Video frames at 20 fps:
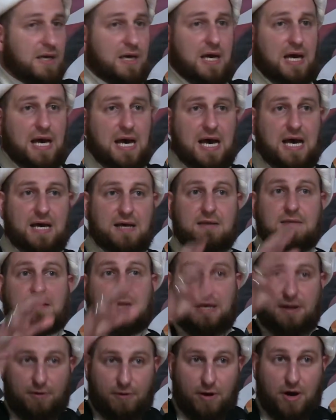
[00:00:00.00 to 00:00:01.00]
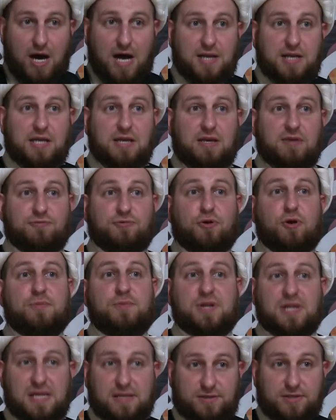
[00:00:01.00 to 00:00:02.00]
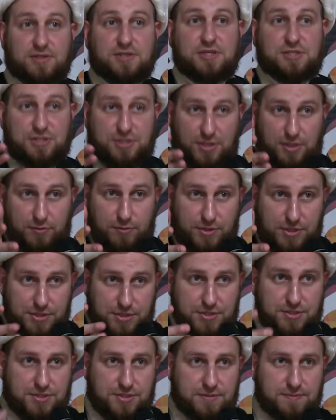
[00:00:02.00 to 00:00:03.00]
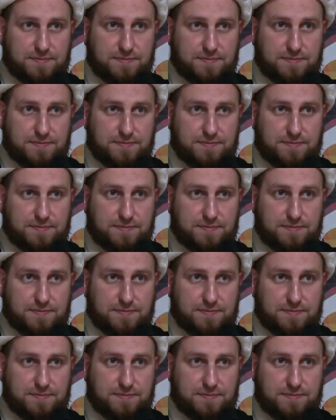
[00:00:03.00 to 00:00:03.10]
and later on he formulated his theories.